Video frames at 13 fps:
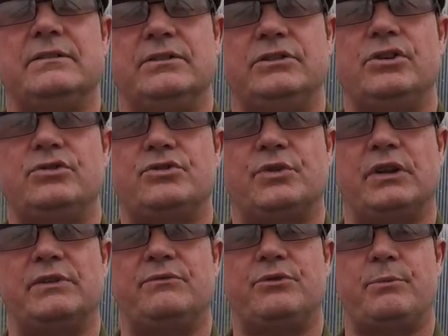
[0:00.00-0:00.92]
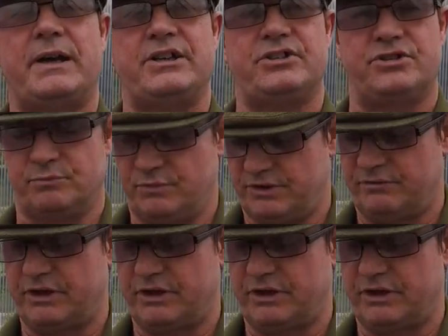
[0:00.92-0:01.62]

useful information with